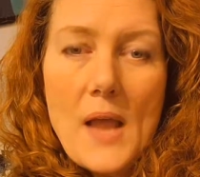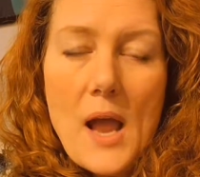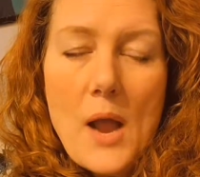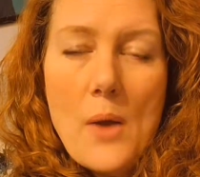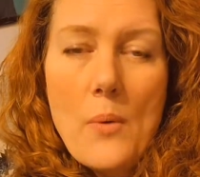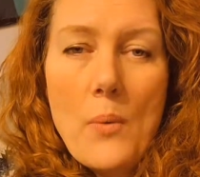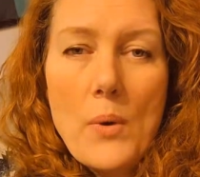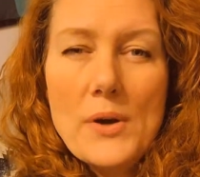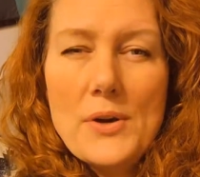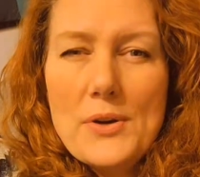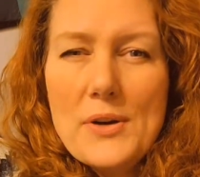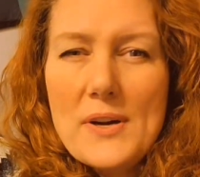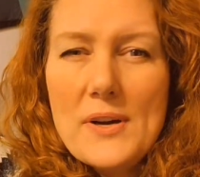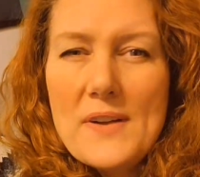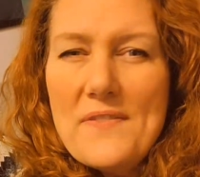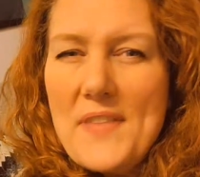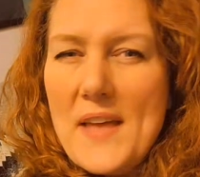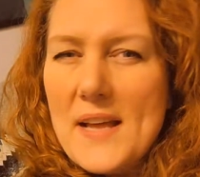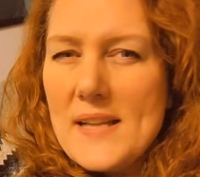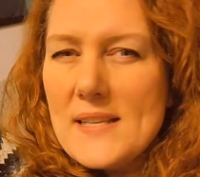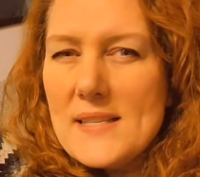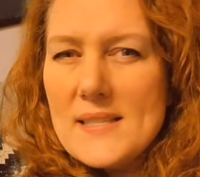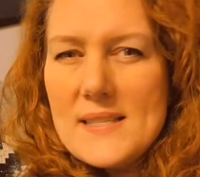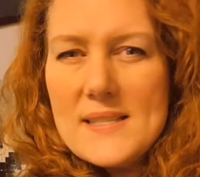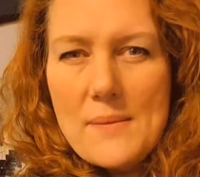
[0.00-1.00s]
I wonder if
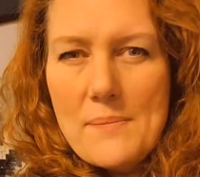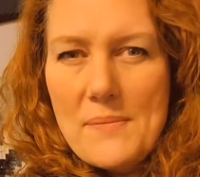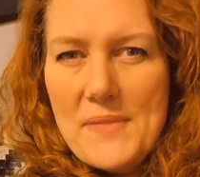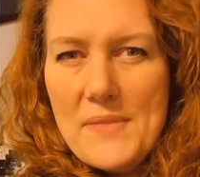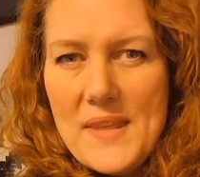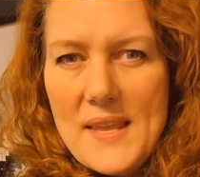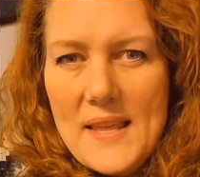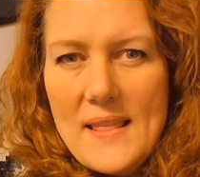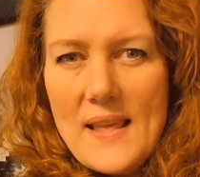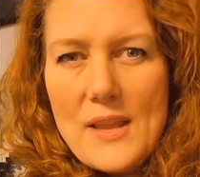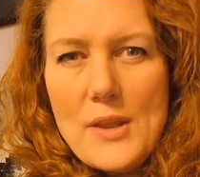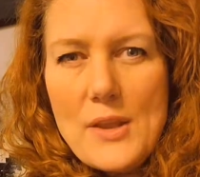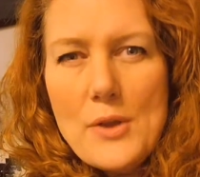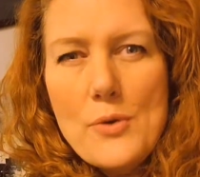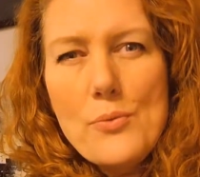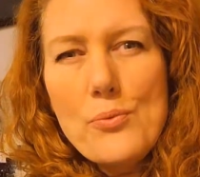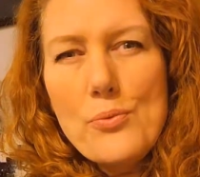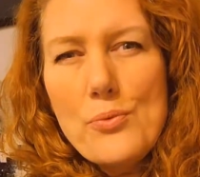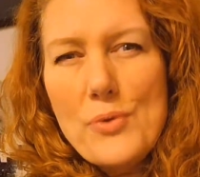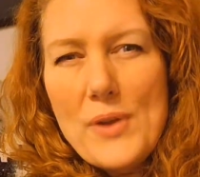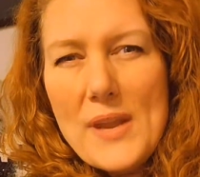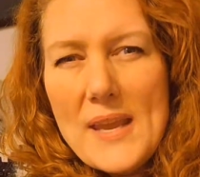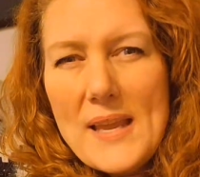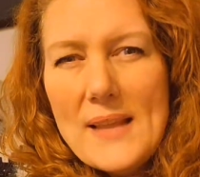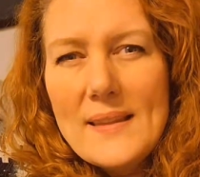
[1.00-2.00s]
that's something that you
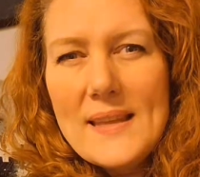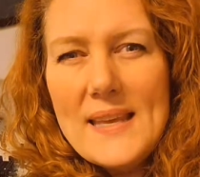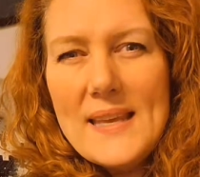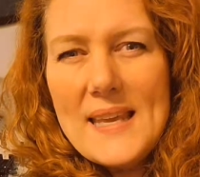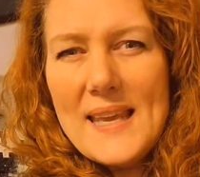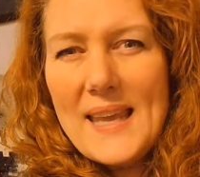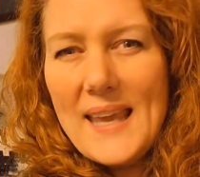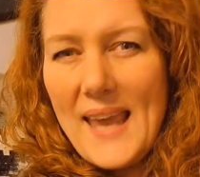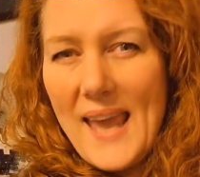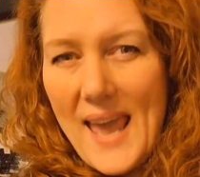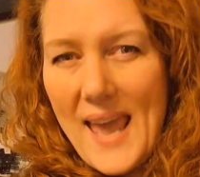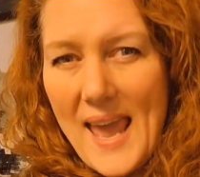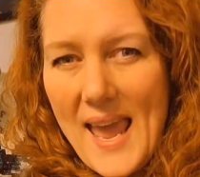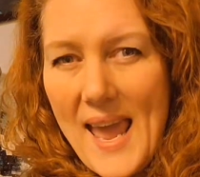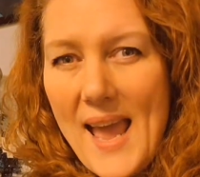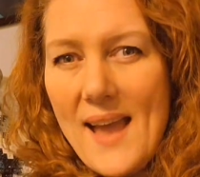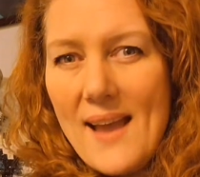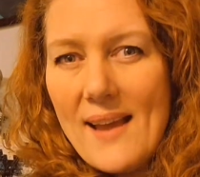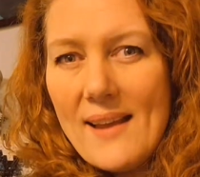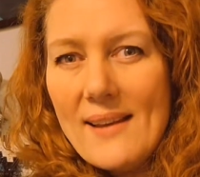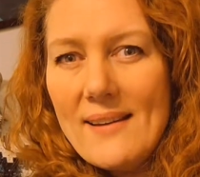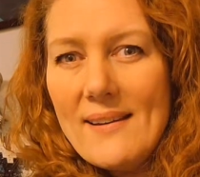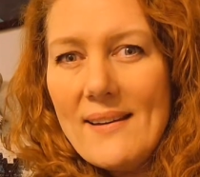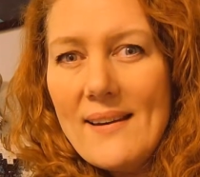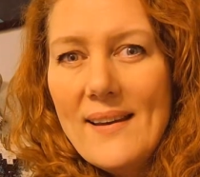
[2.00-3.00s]
really
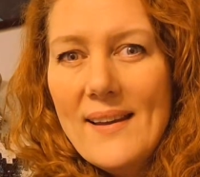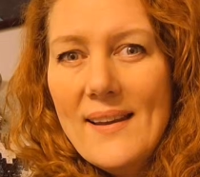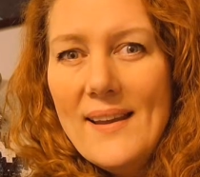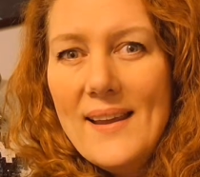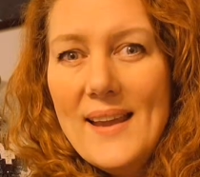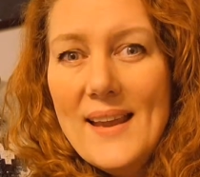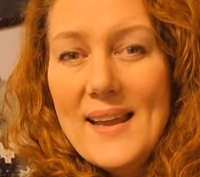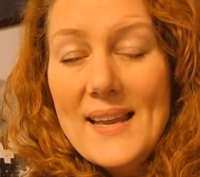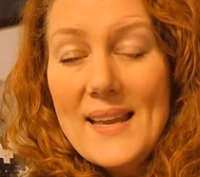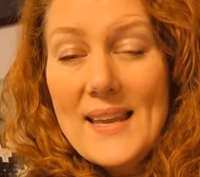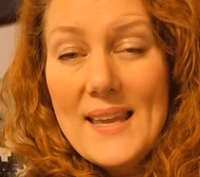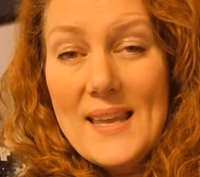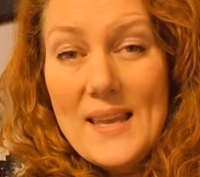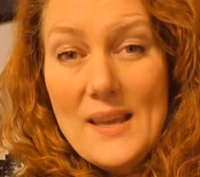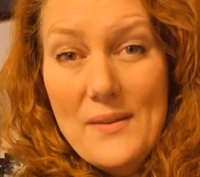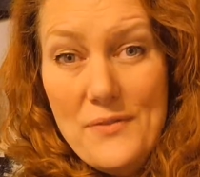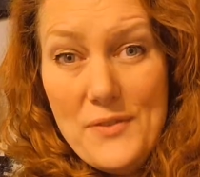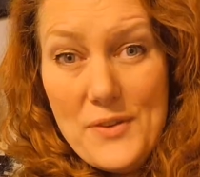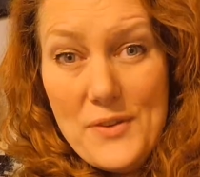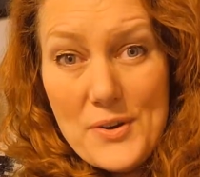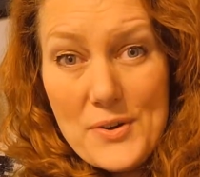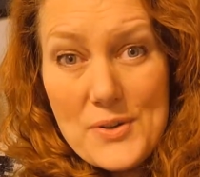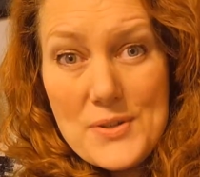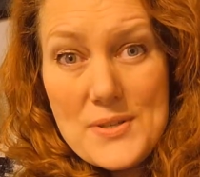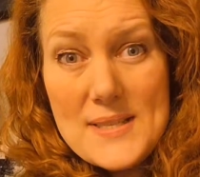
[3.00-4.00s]
can
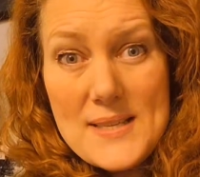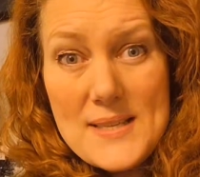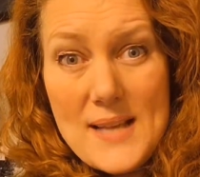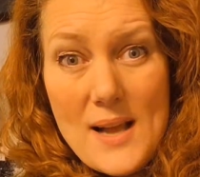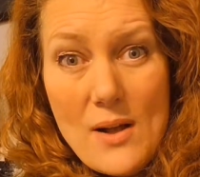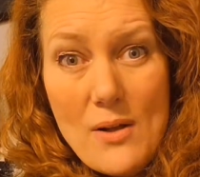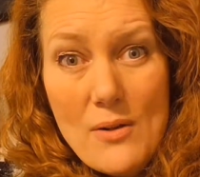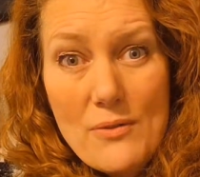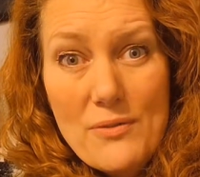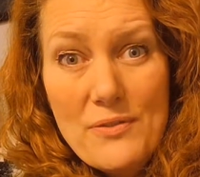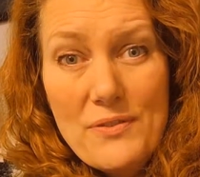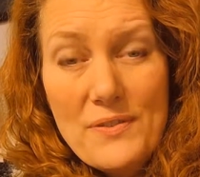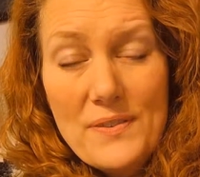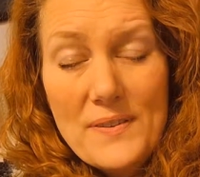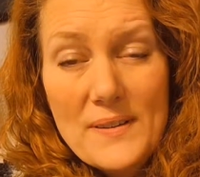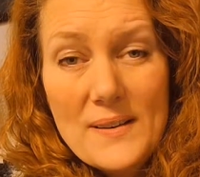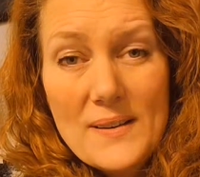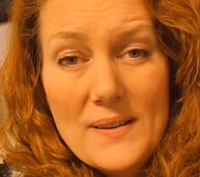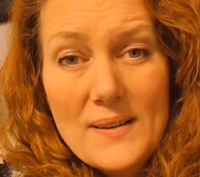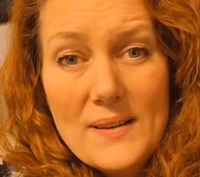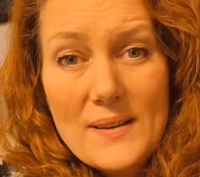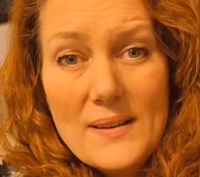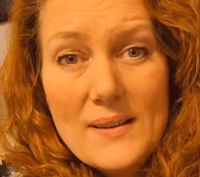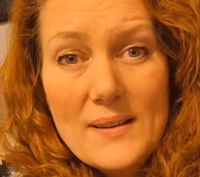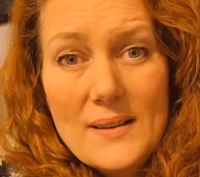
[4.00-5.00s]
give yourself
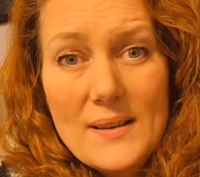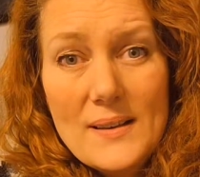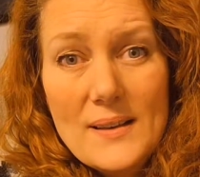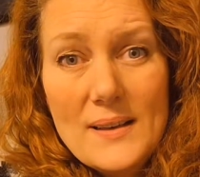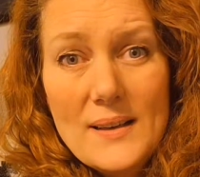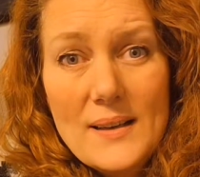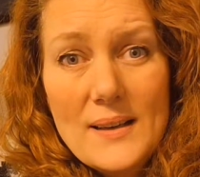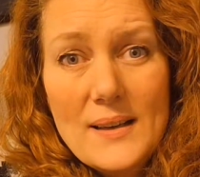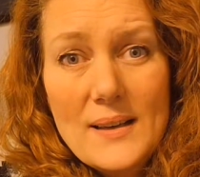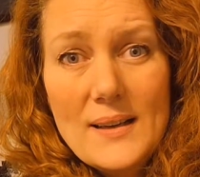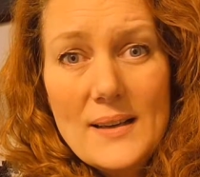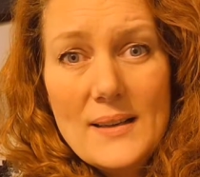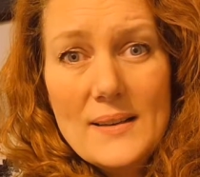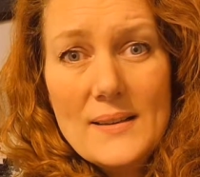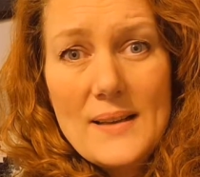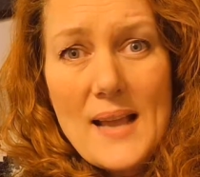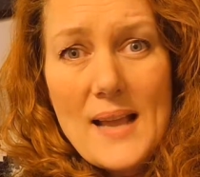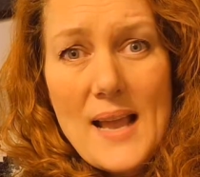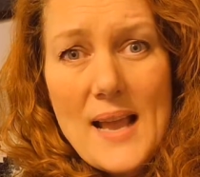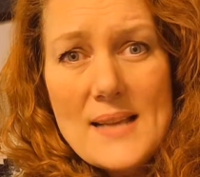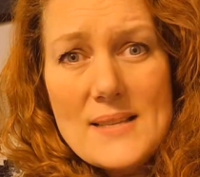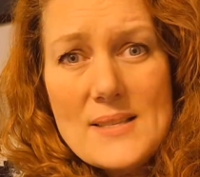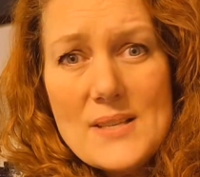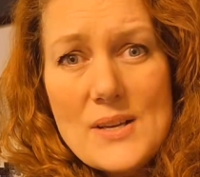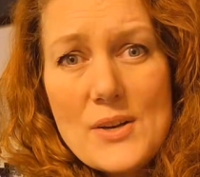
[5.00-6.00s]

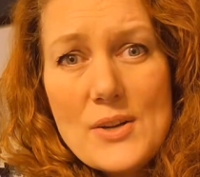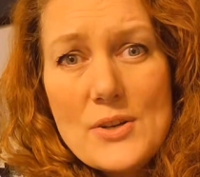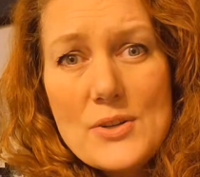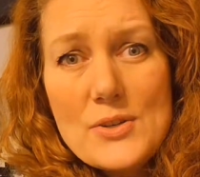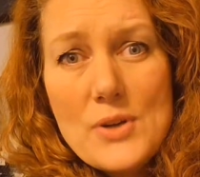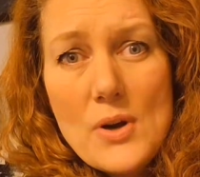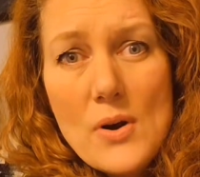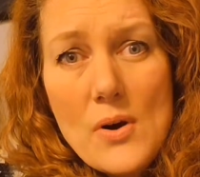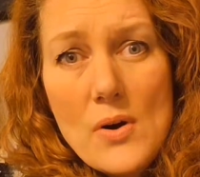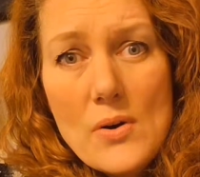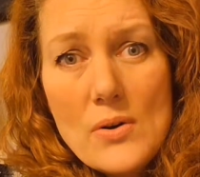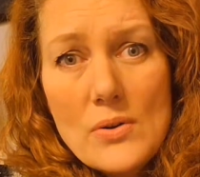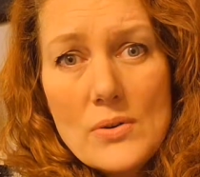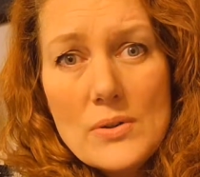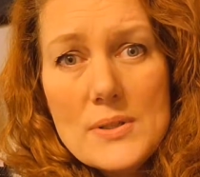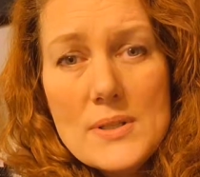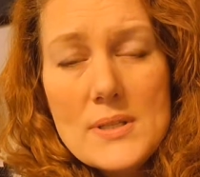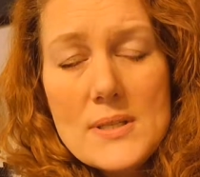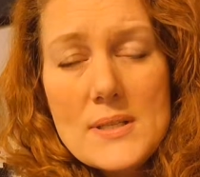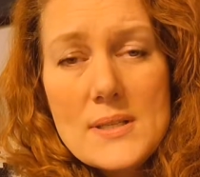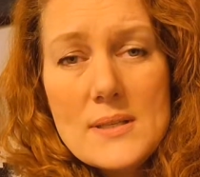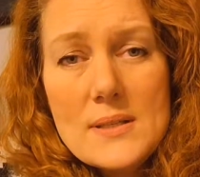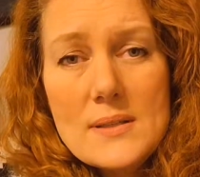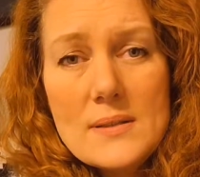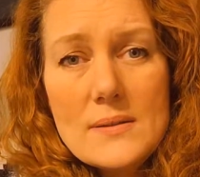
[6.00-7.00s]
as an
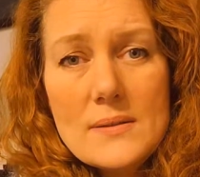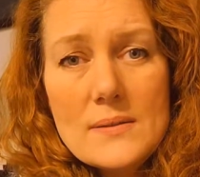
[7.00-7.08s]
adult.